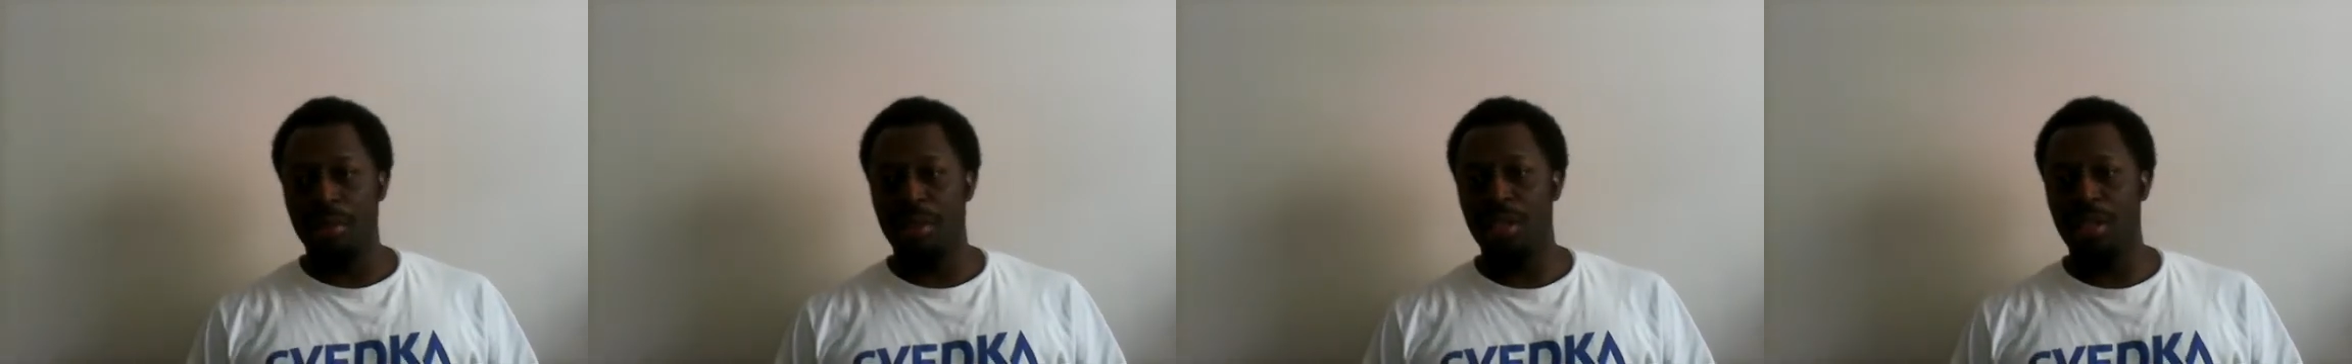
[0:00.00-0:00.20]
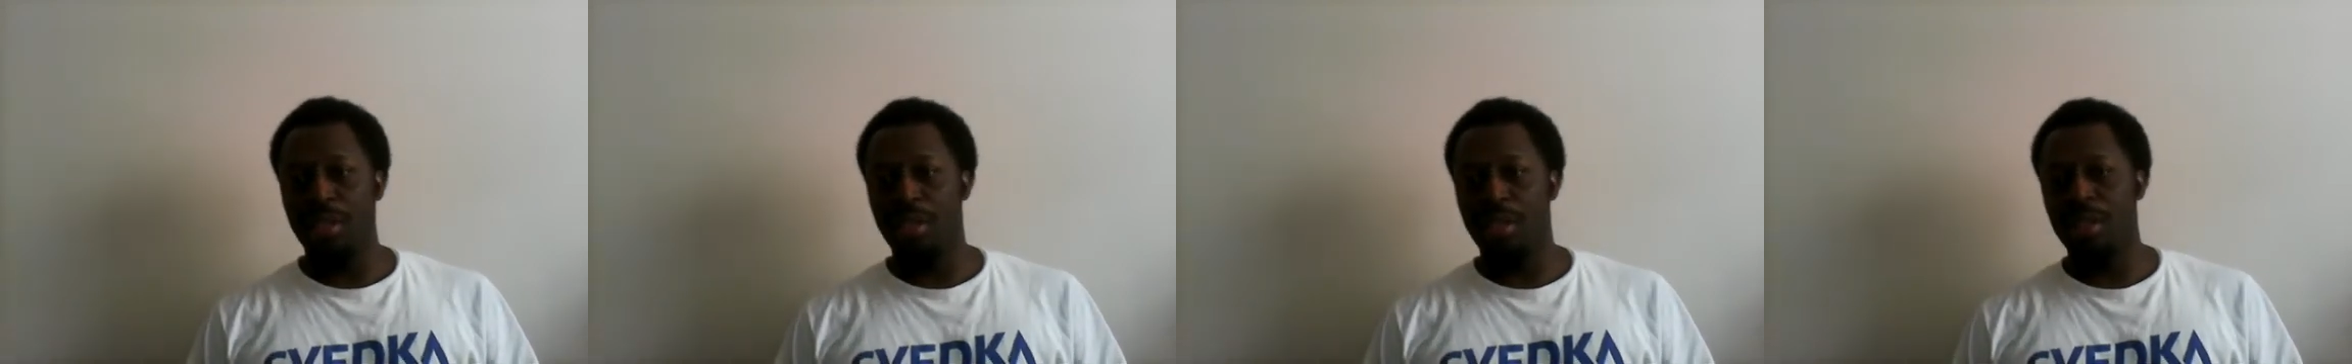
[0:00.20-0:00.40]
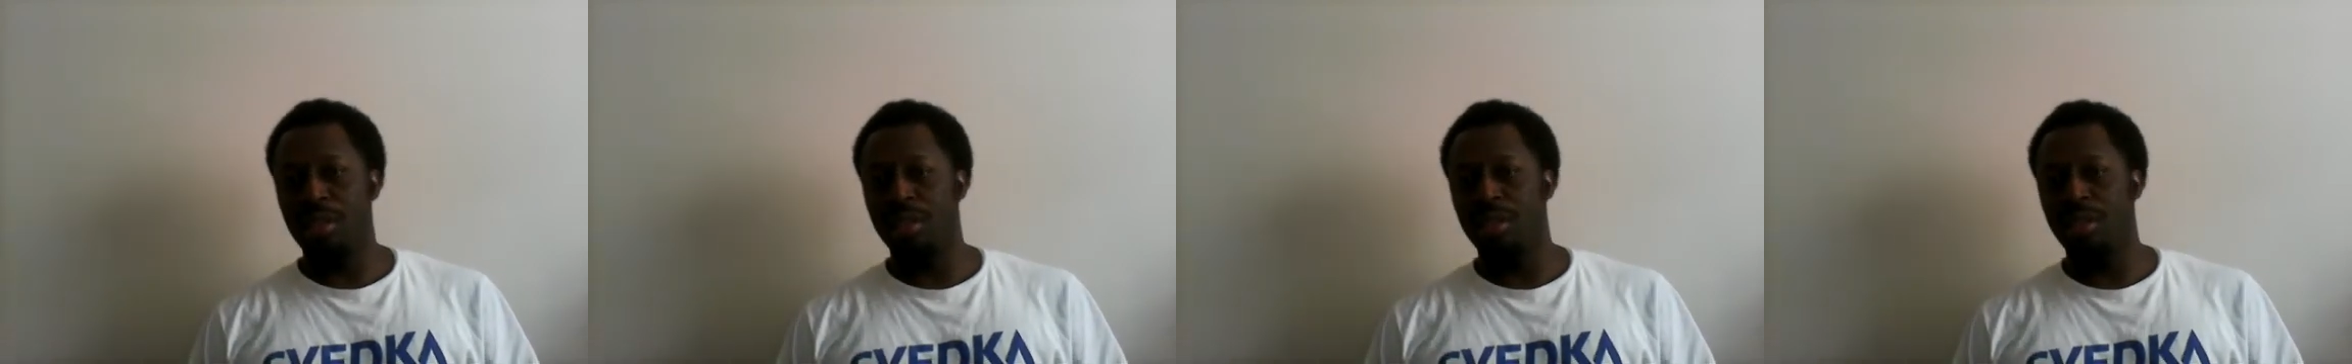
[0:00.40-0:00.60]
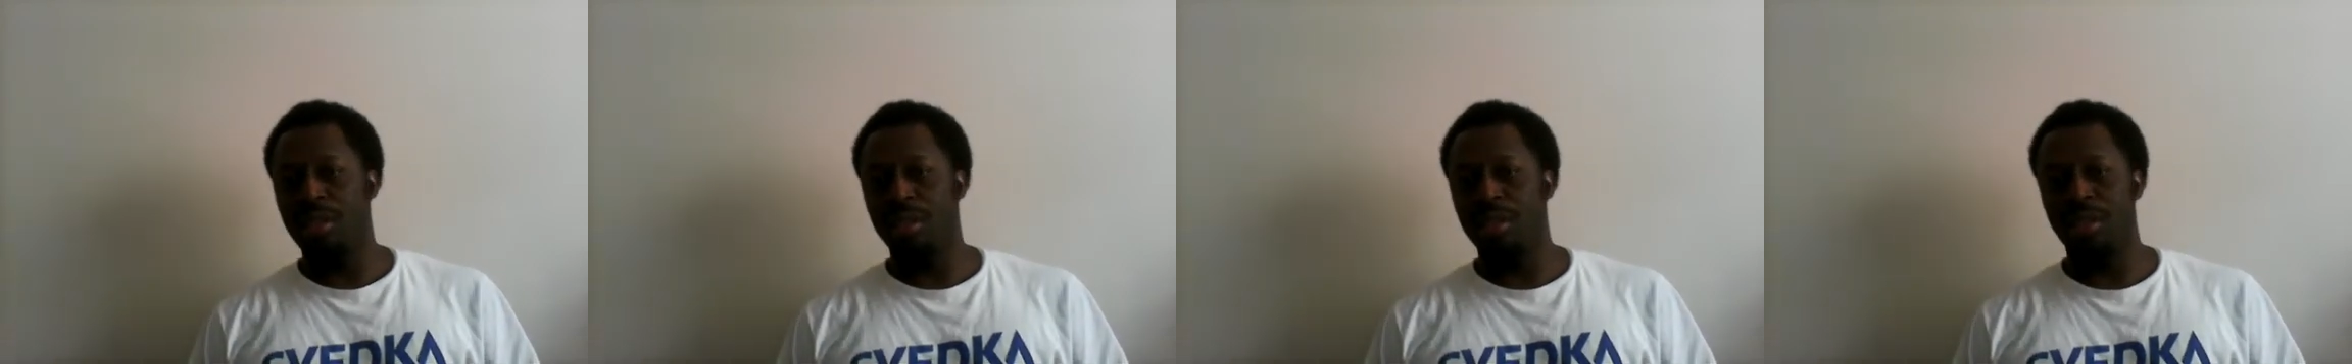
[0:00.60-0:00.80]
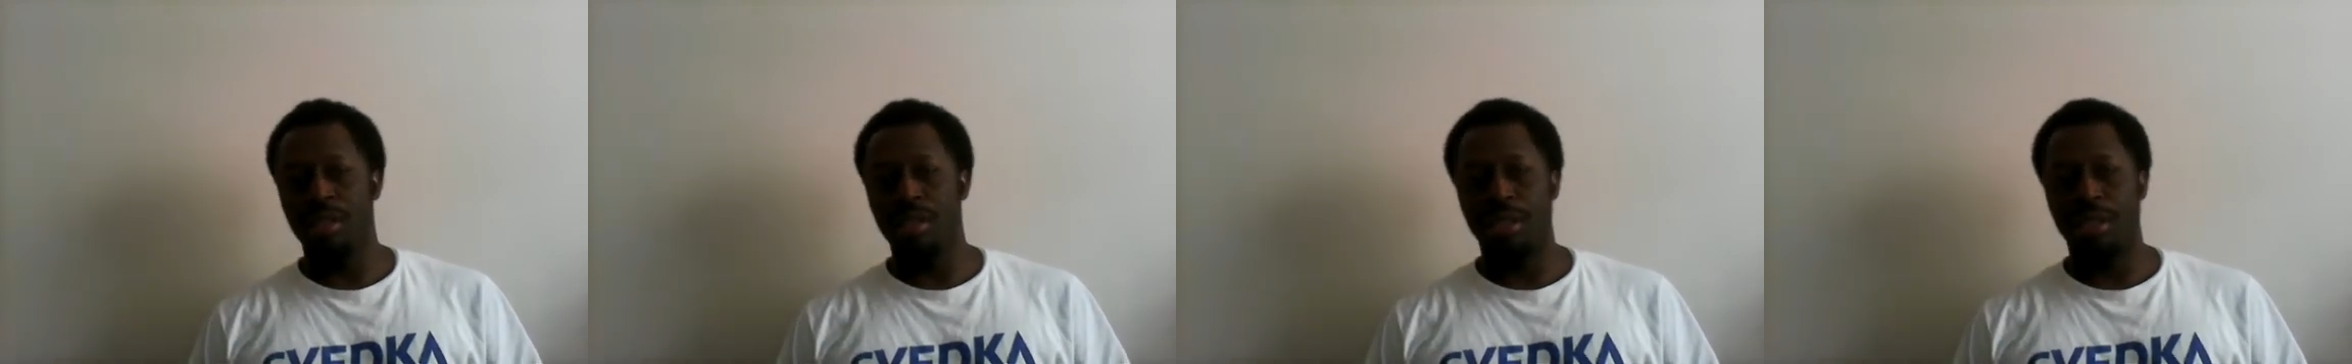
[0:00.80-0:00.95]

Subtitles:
because